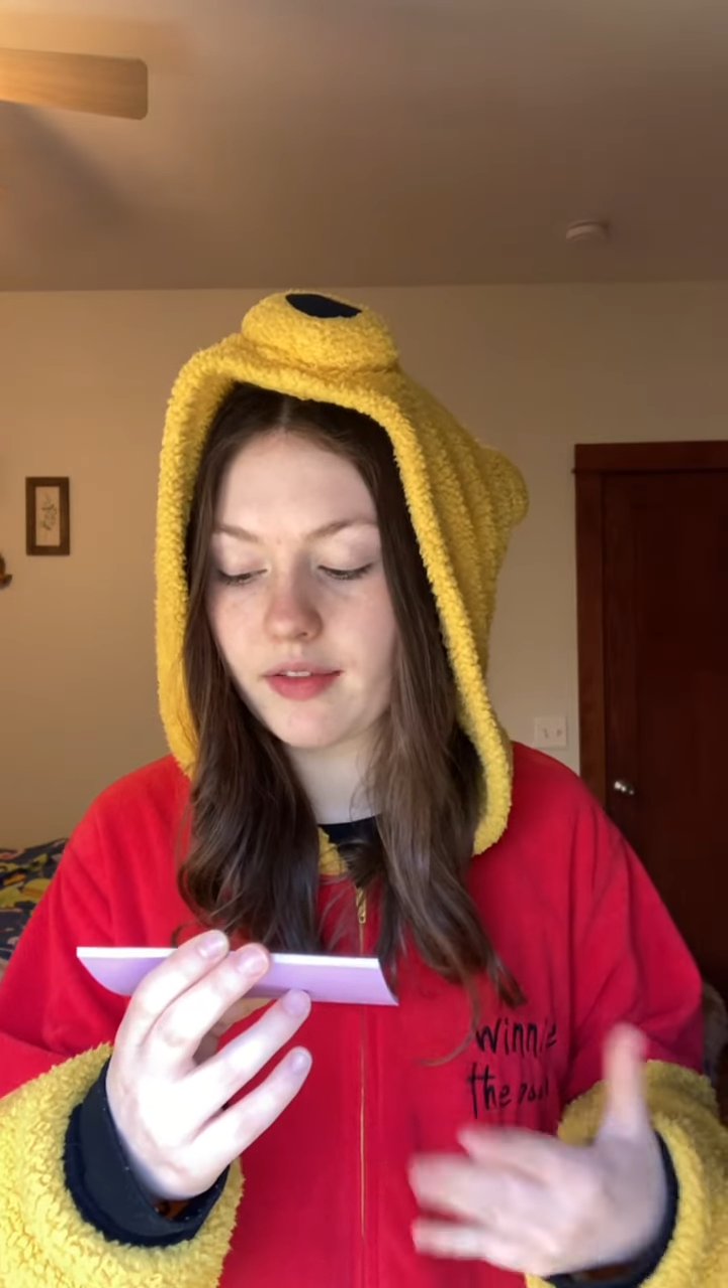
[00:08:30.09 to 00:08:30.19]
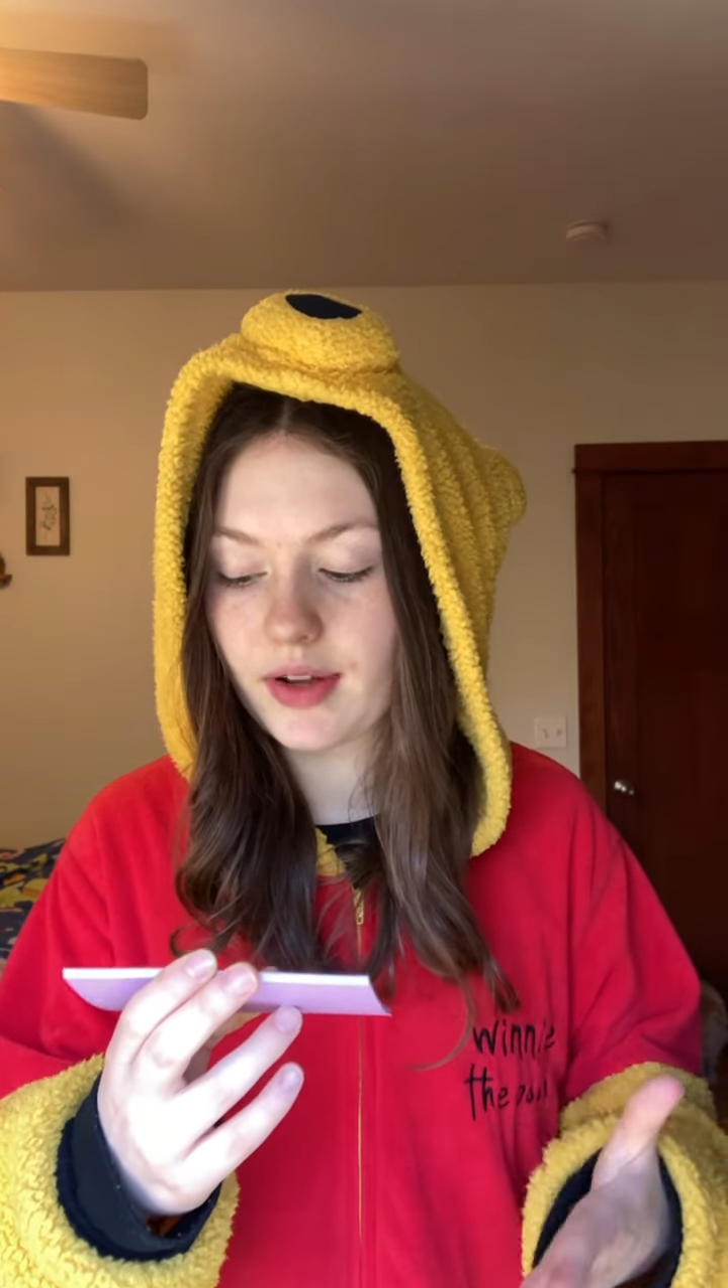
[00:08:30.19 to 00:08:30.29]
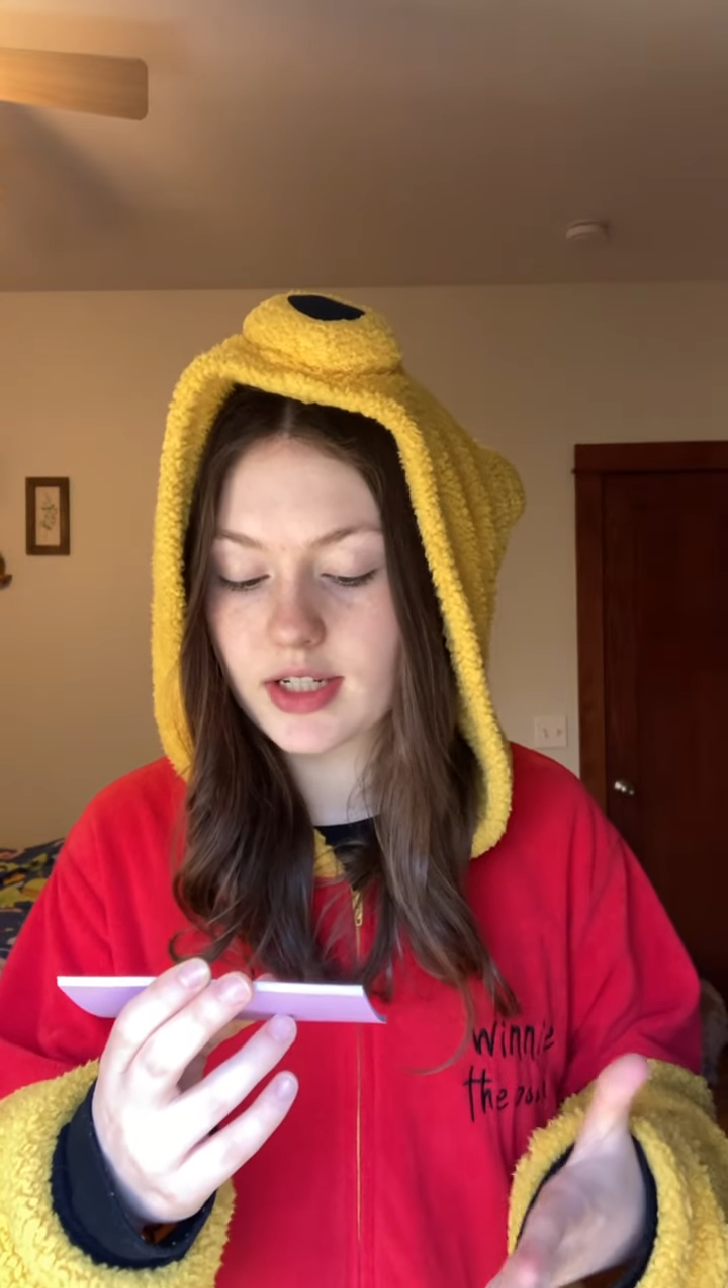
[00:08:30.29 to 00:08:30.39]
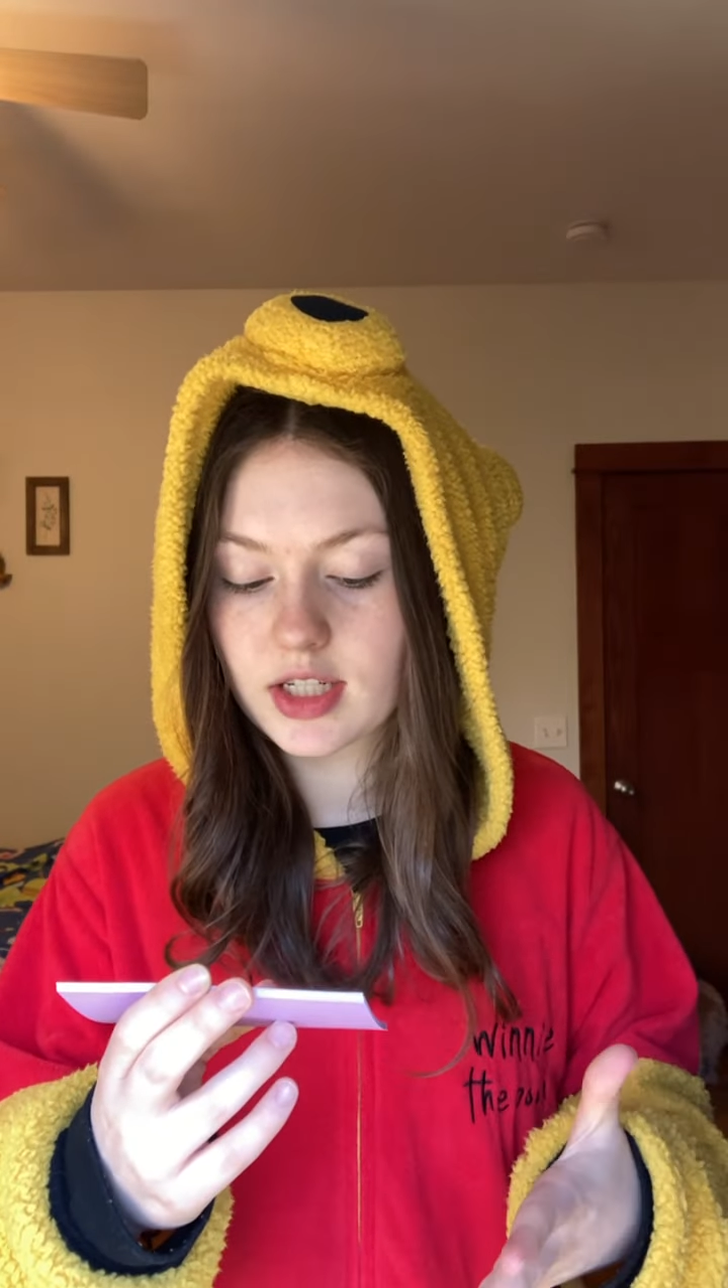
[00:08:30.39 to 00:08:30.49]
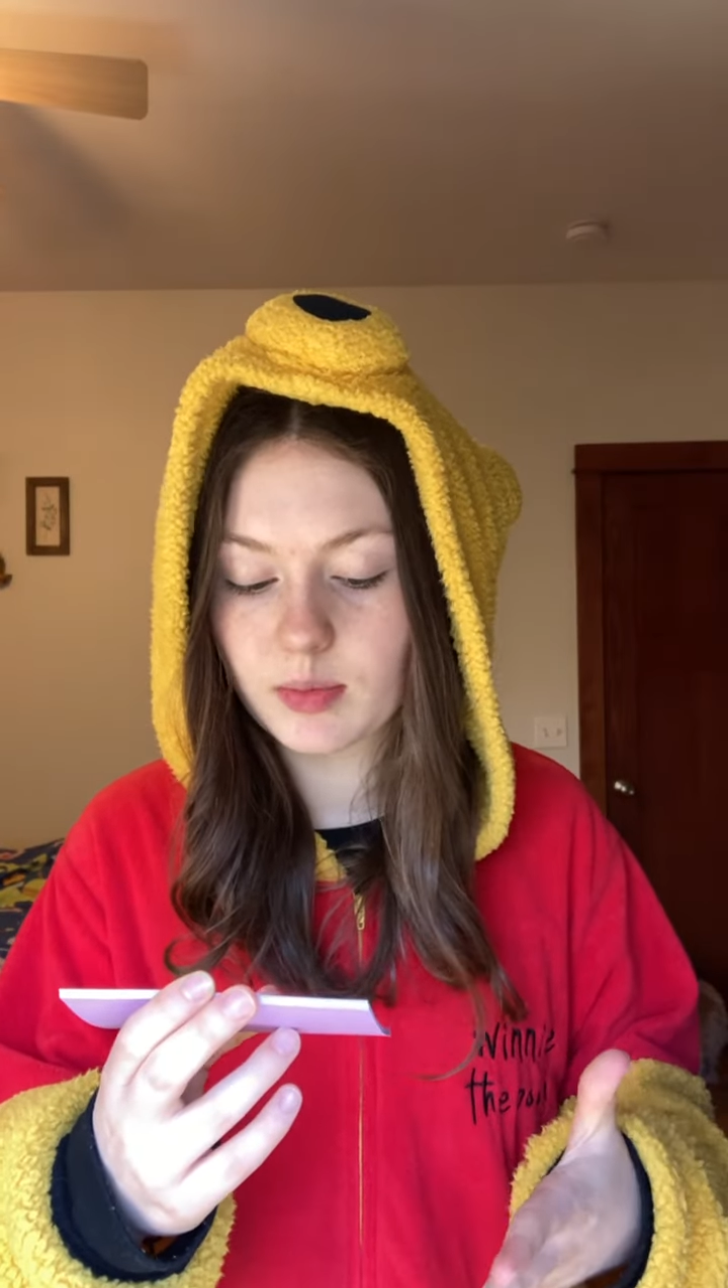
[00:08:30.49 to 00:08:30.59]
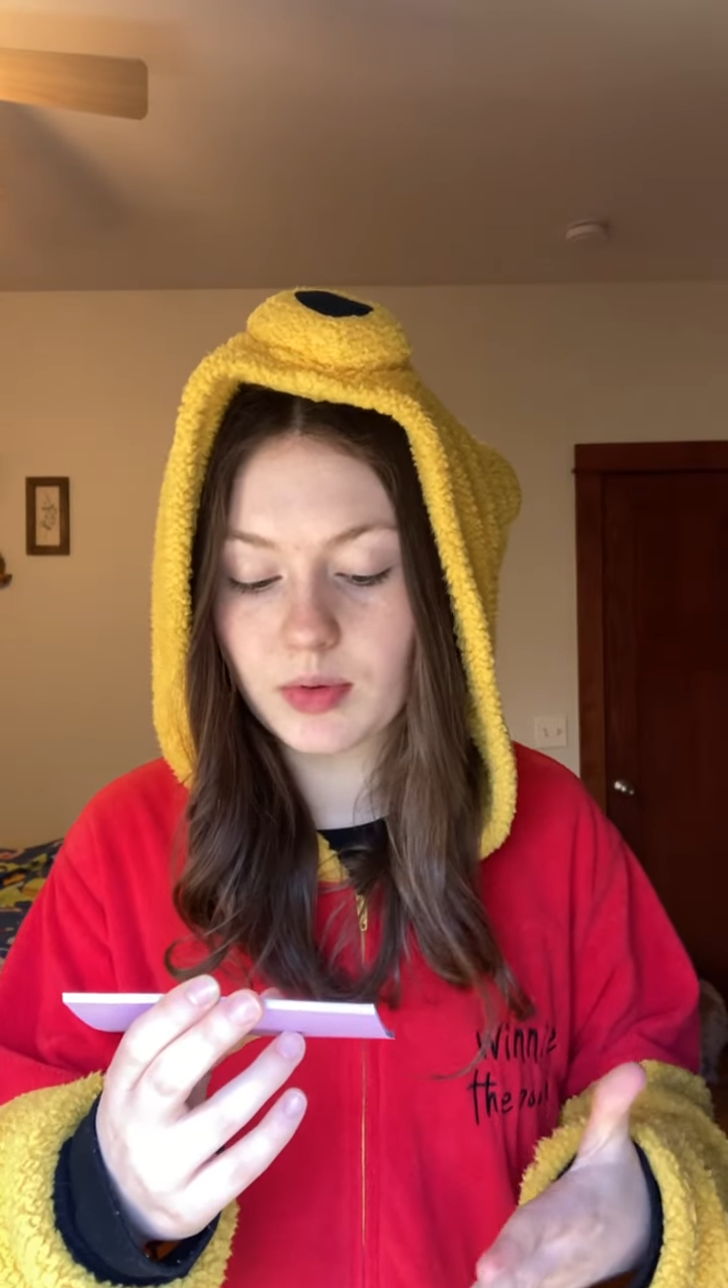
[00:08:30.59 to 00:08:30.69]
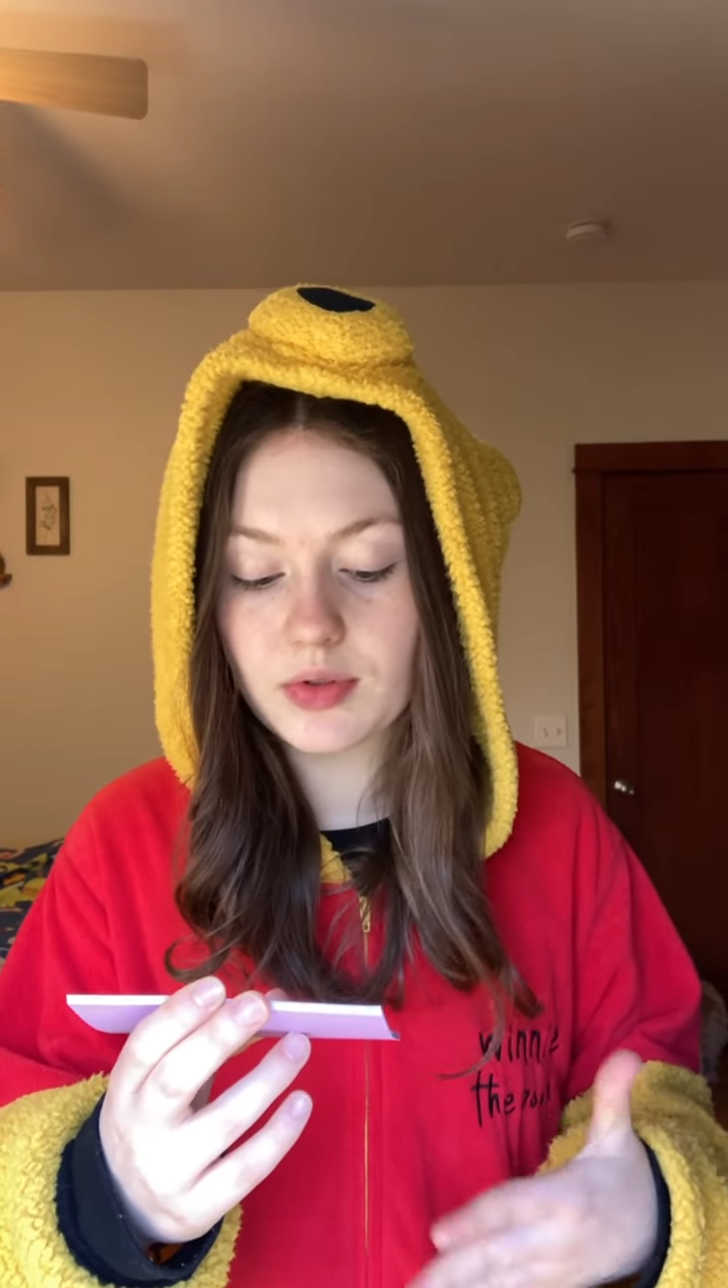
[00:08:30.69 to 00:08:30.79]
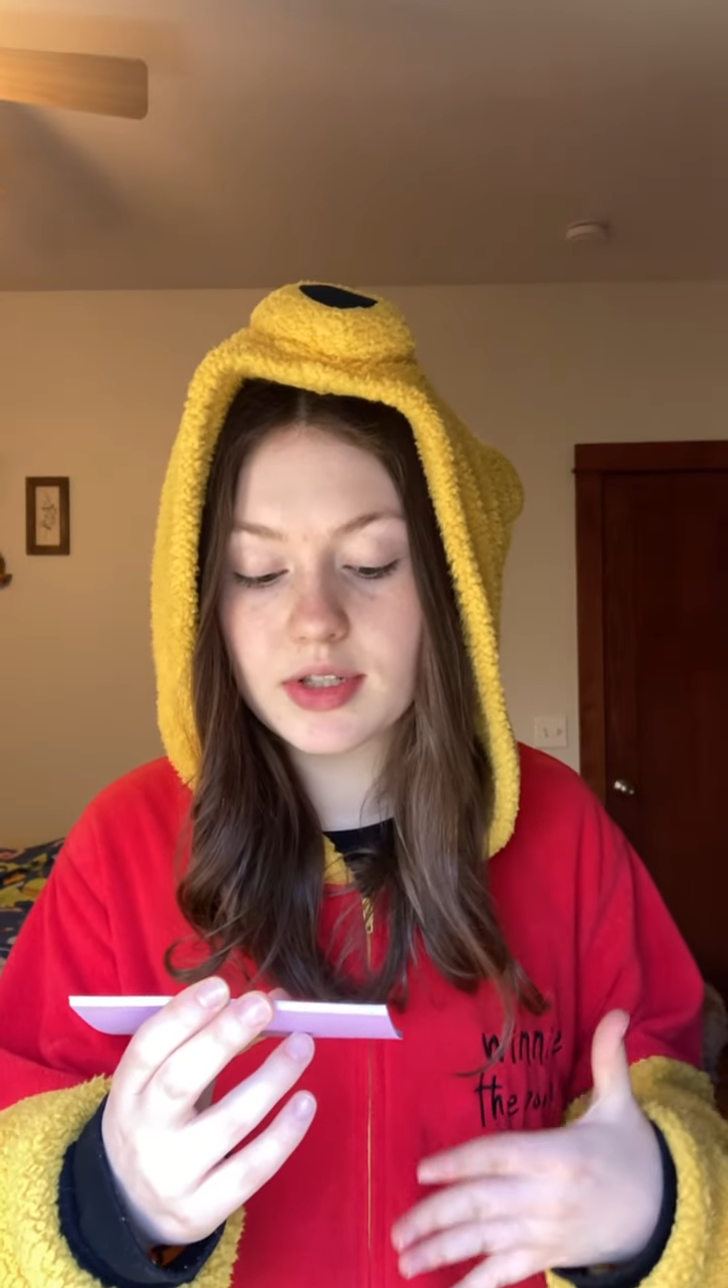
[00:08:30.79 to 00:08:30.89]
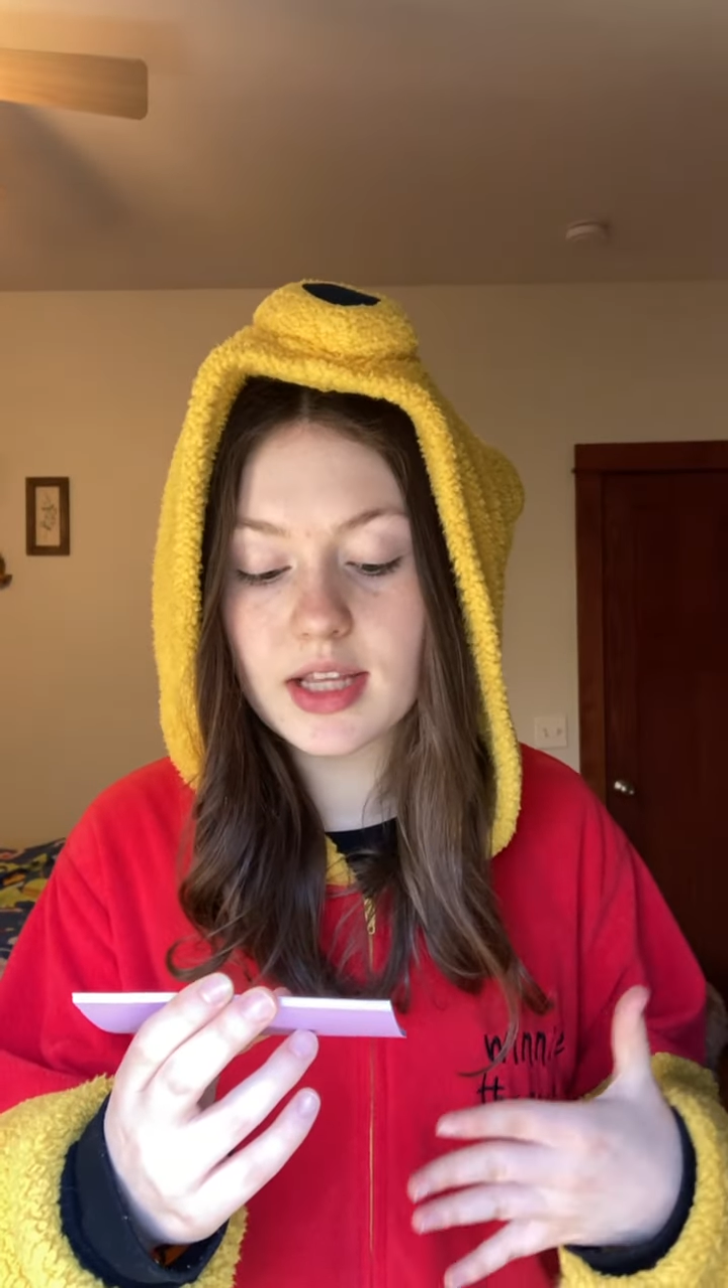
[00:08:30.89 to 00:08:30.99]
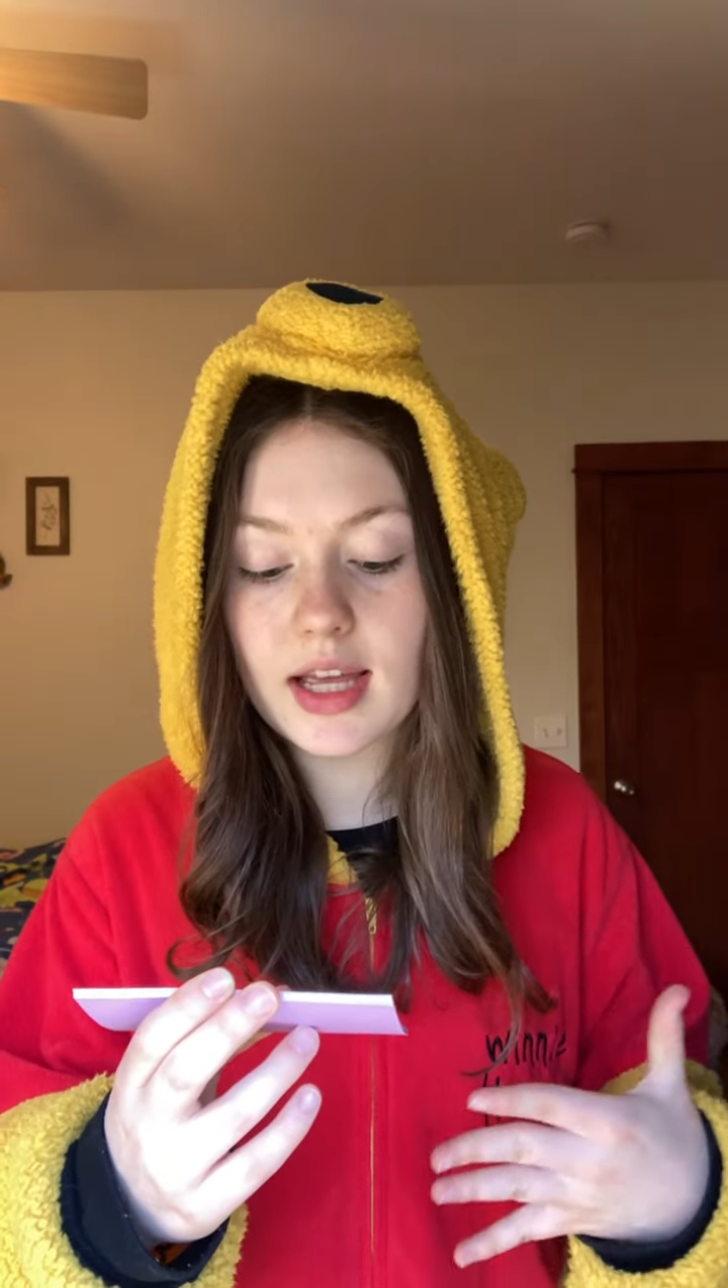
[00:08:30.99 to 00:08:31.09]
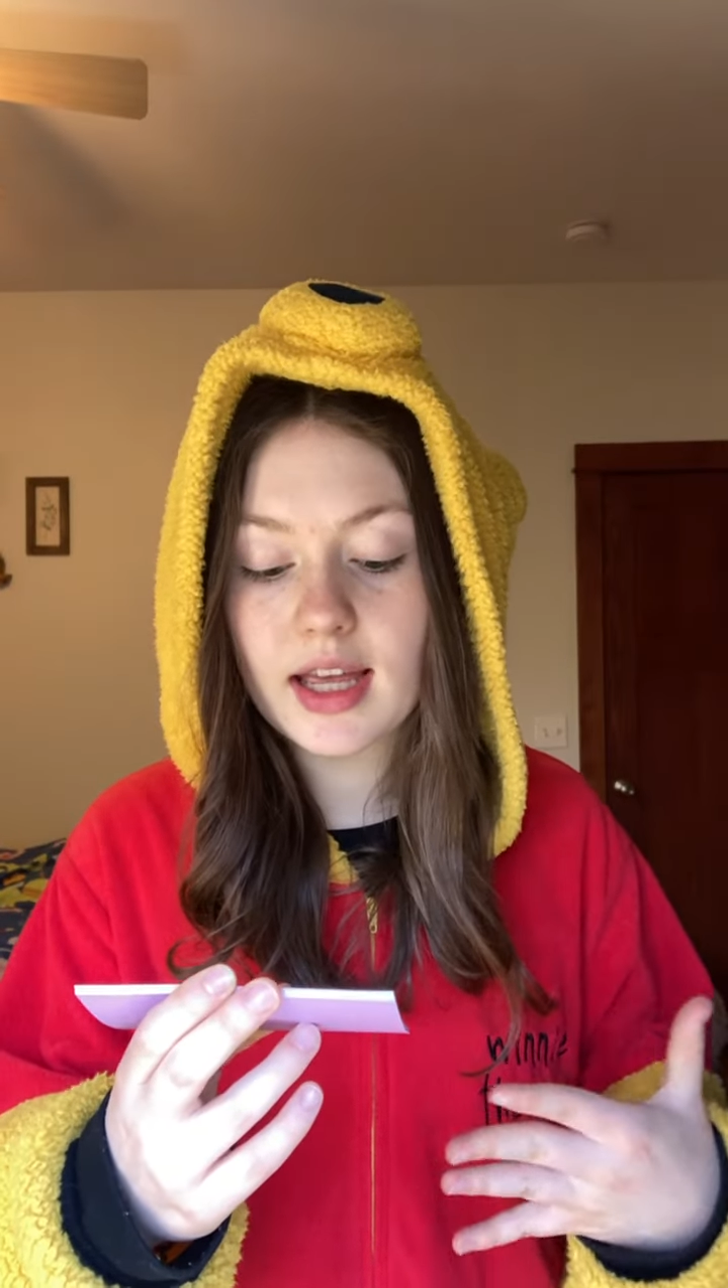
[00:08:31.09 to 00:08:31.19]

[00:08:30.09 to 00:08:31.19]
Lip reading: vegetables,